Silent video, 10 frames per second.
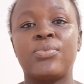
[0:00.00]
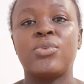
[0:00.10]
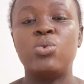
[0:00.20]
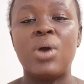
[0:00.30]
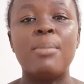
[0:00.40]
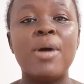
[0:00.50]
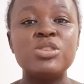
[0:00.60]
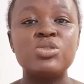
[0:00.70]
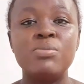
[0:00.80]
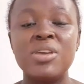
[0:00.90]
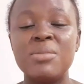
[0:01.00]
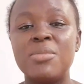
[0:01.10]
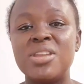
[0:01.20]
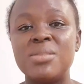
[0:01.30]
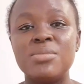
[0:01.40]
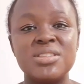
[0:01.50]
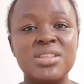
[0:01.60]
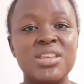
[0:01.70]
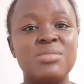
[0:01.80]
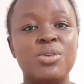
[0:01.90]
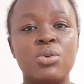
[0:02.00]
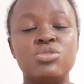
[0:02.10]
You are bound to make many mistakes because